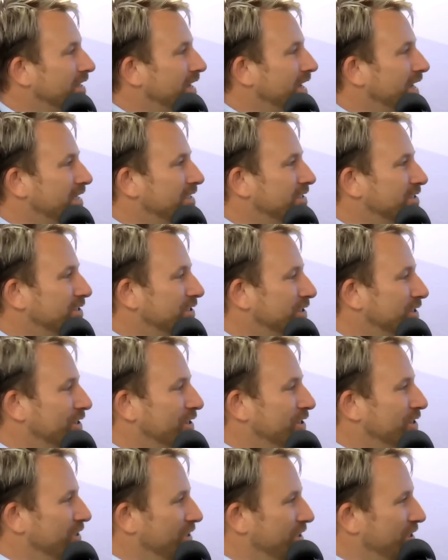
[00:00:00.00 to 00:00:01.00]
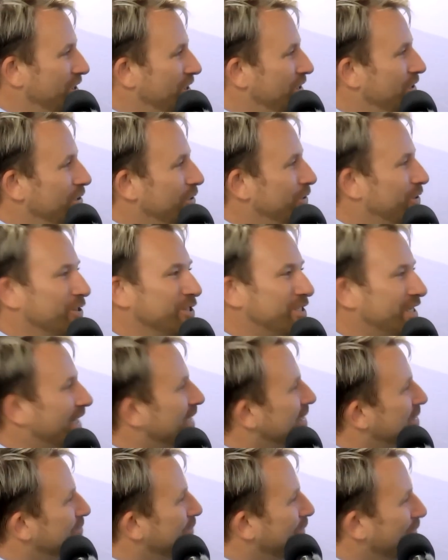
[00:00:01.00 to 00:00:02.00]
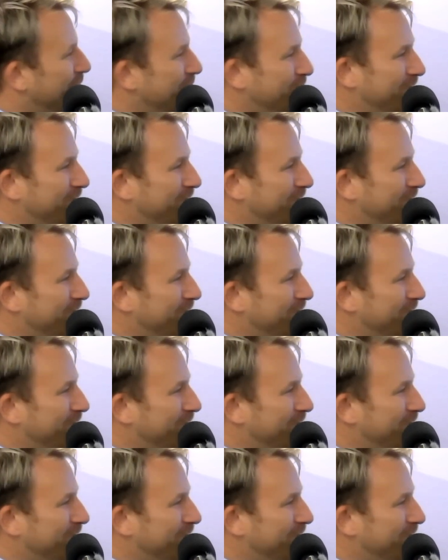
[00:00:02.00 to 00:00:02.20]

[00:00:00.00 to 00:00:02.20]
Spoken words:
and you can tell us more